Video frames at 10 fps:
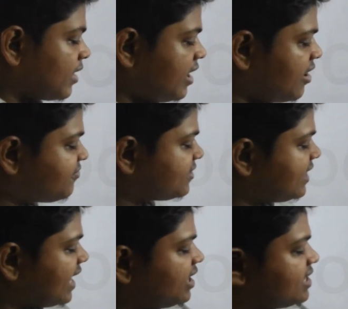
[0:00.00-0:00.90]
if
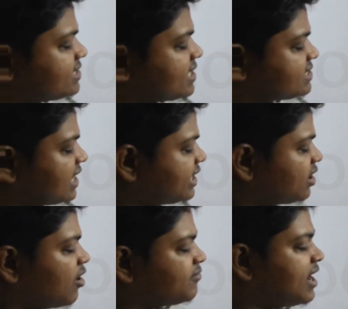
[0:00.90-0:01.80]
there is the
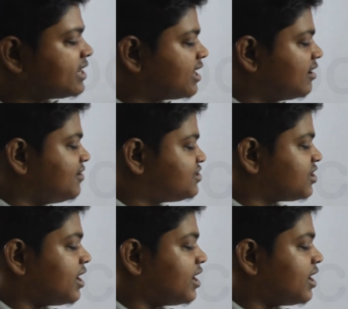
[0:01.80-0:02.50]
center of that curvature